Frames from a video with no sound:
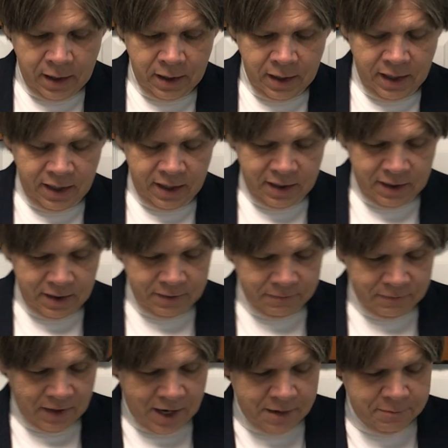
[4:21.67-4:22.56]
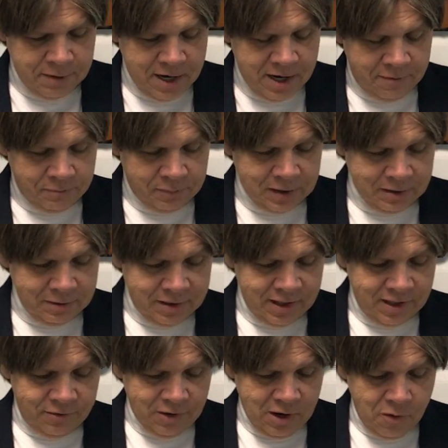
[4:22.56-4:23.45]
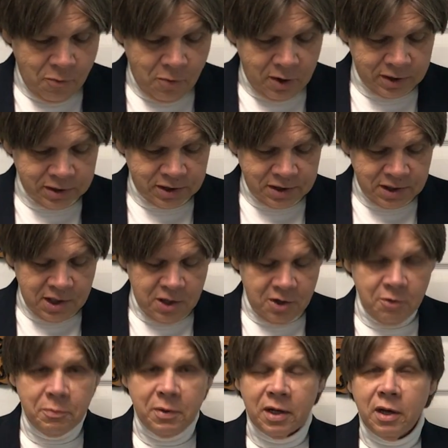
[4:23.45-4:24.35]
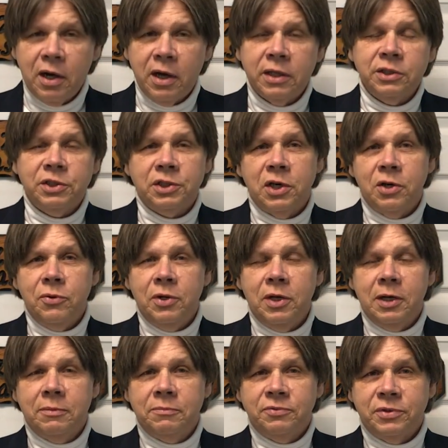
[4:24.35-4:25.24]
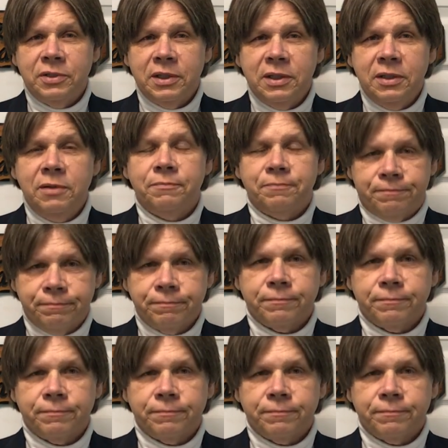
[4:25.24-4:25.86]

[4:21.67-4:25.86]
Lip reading: And Abraham probably didn't know what to do, but God showed up and said,